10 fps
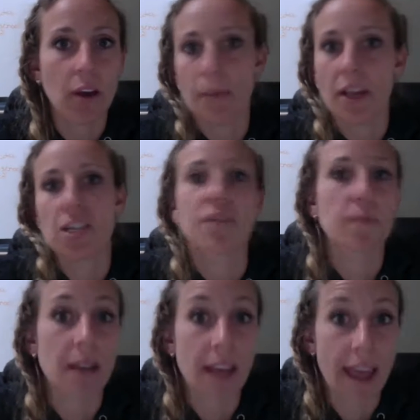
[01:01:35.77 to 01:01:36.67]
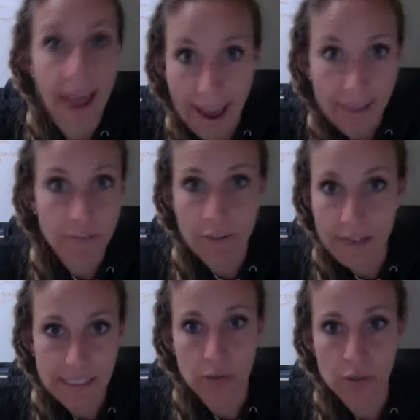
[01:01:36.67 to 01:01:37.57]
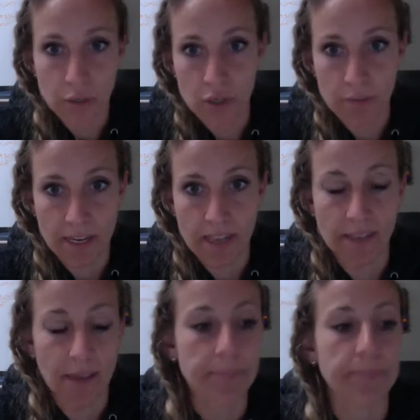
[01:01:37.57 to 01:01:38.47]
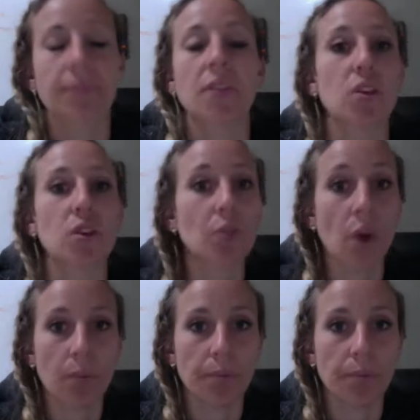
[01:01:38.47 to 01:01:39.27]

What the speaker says: oh my gosh, I have to be on every single social media site. You don't.